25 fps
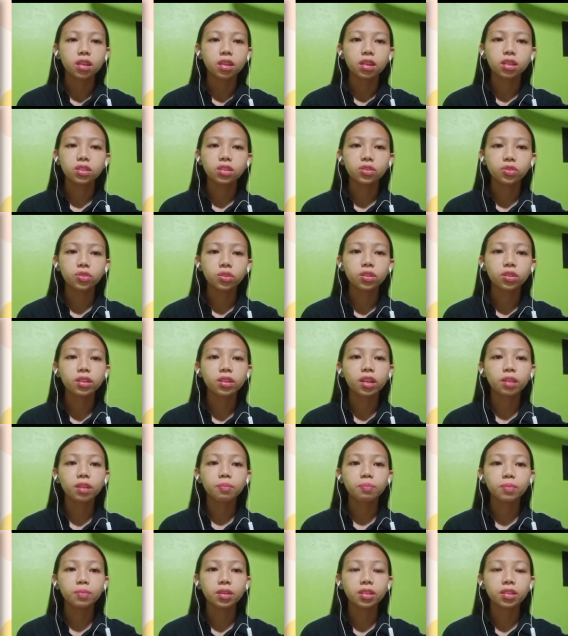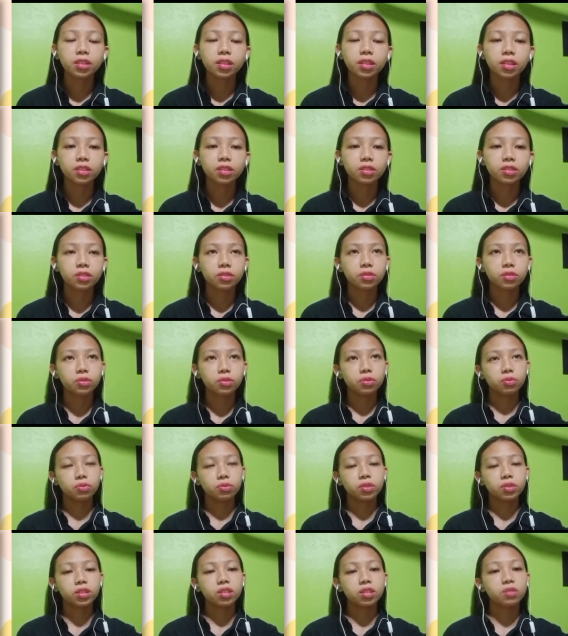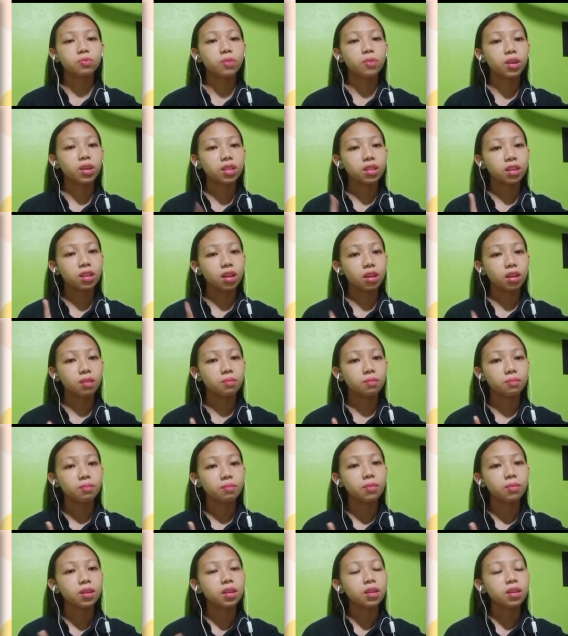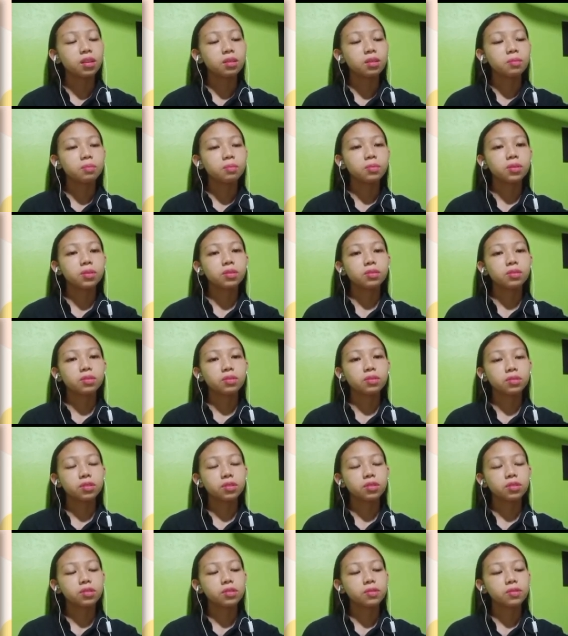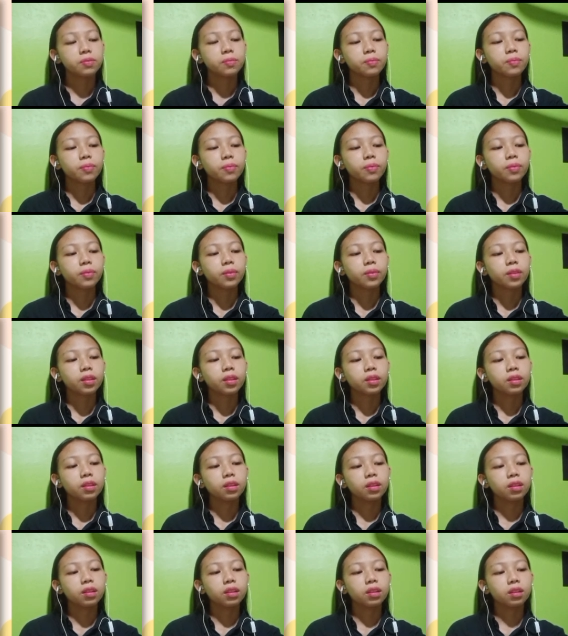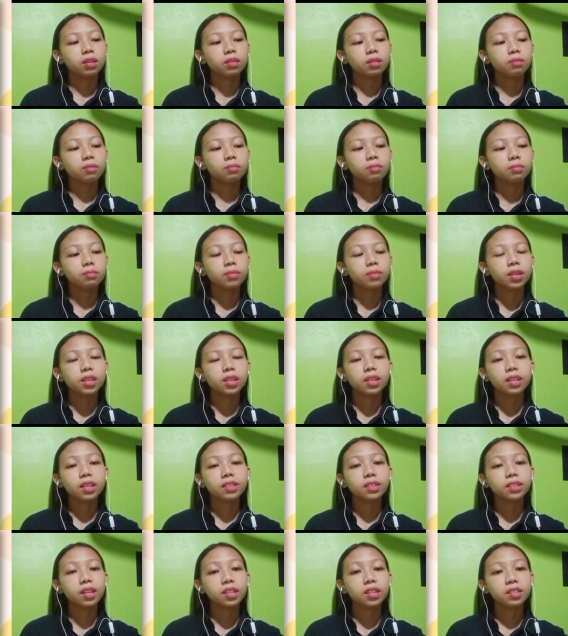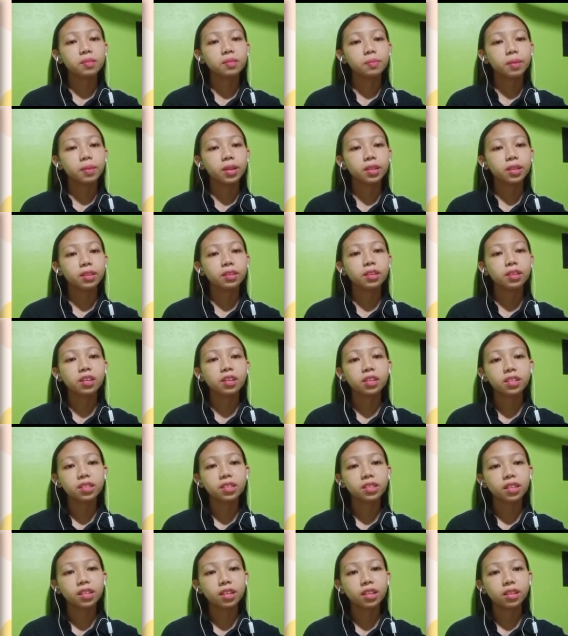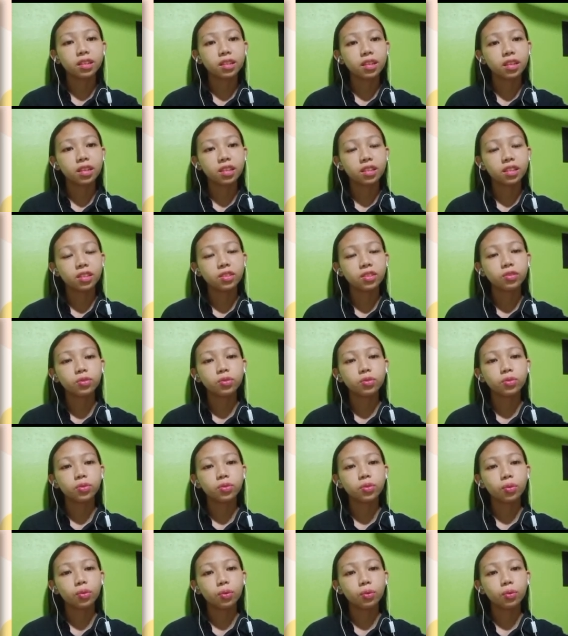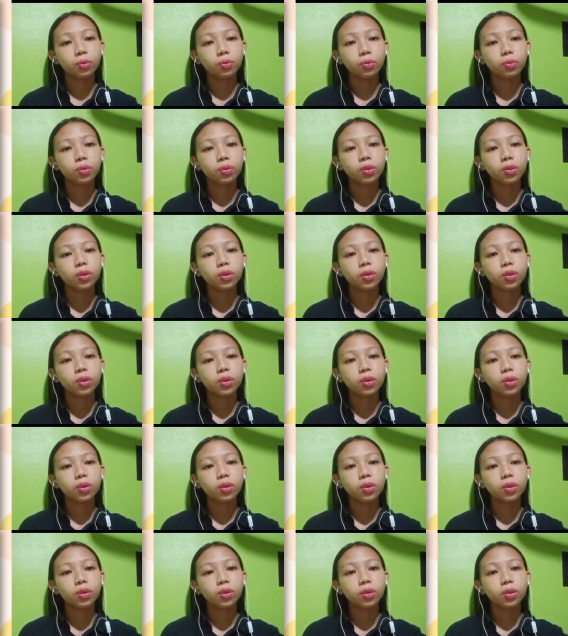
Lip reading: It should not be just used in one time, because in assessment there is a need to know